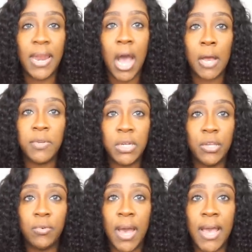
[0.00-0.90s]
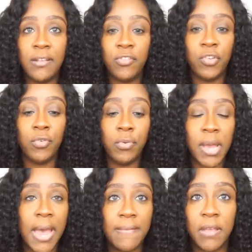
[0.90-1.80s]
option, you guys, you do
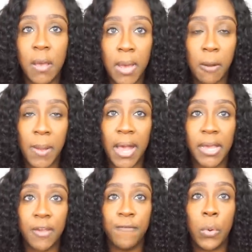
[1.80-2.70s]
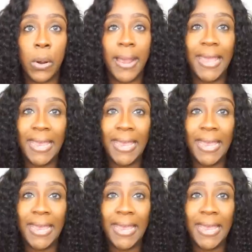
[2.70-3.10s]
not have to come out of pocket for